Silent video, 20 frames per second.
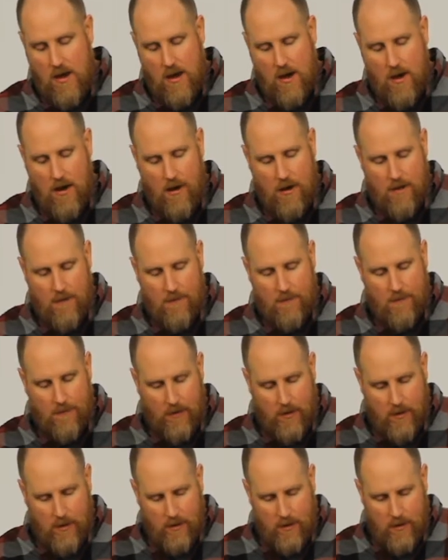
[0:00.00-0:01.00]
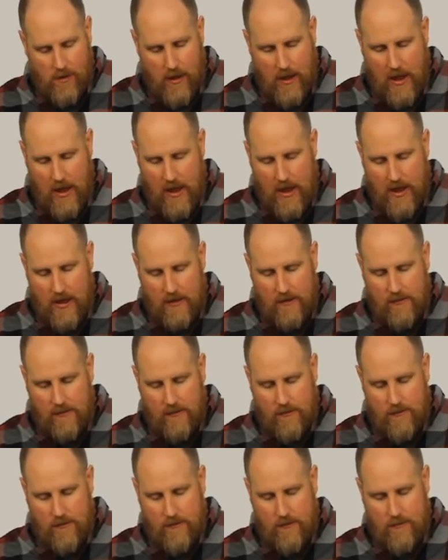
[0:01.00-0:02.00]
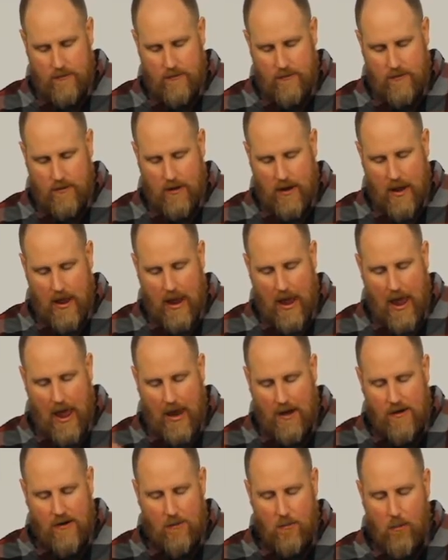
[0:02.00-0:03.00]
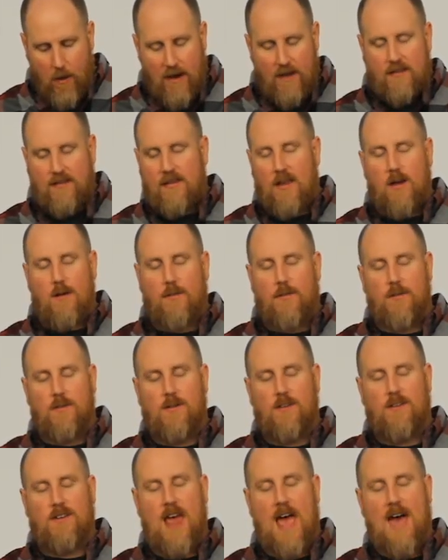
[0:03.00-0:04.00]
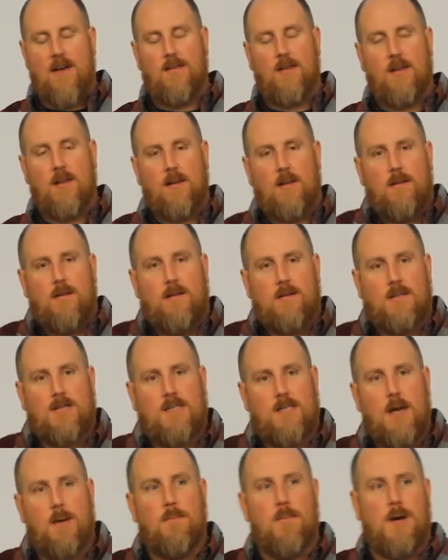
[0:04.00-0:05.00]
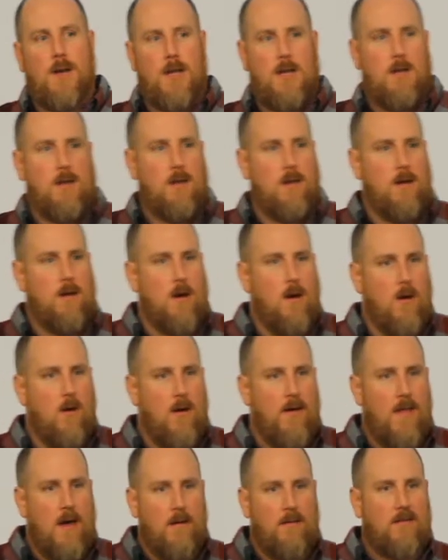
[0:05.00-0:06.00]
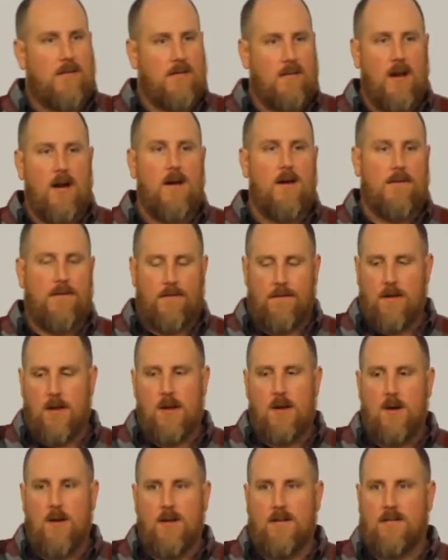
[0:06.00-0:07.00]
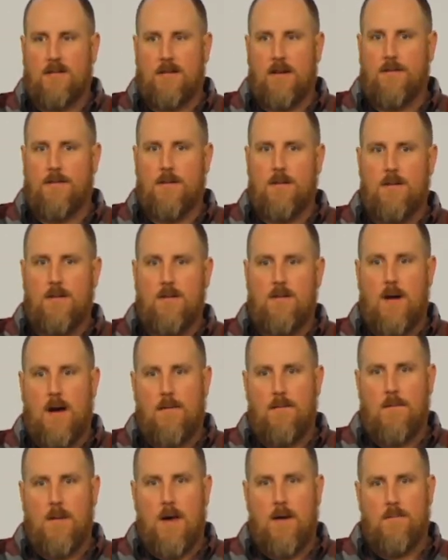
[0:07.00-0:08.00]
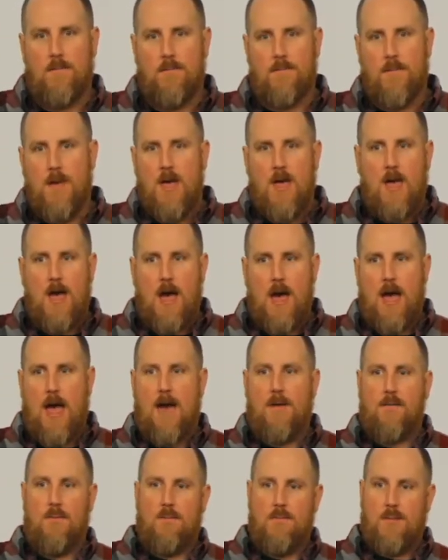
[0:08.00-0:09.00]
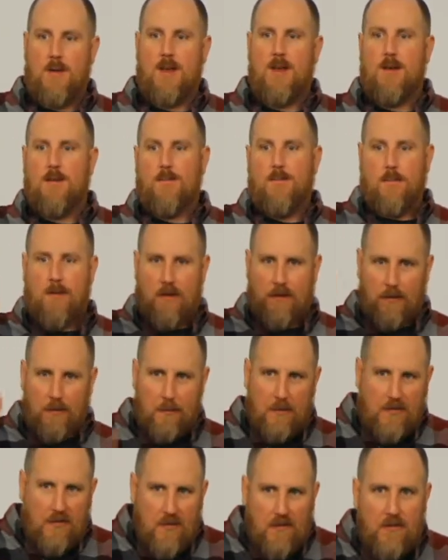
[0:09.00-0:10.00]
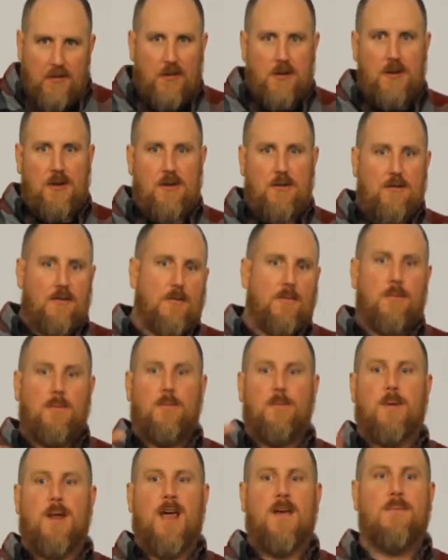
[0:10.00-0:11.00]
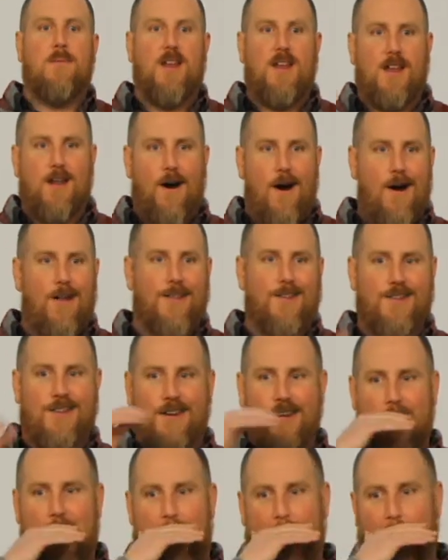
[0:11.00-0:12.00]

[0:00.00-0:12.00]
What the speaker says: And I didn't want to settle for just having somebody, and that's tough. It's tough to do. I haven't been specifically in your shoes, but I've been in college and